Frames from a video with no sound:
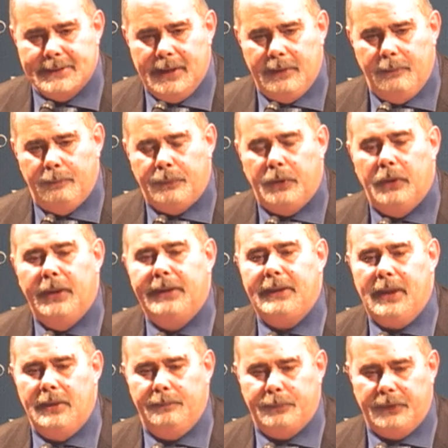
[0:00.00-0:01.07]

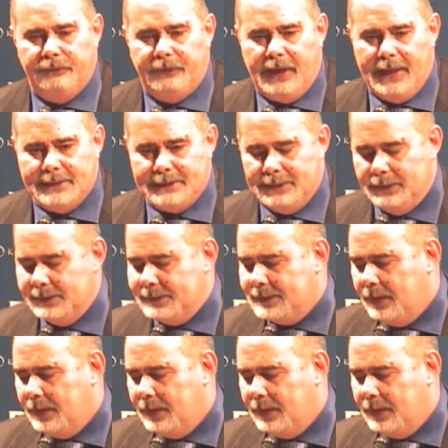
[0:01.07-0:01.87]
important professors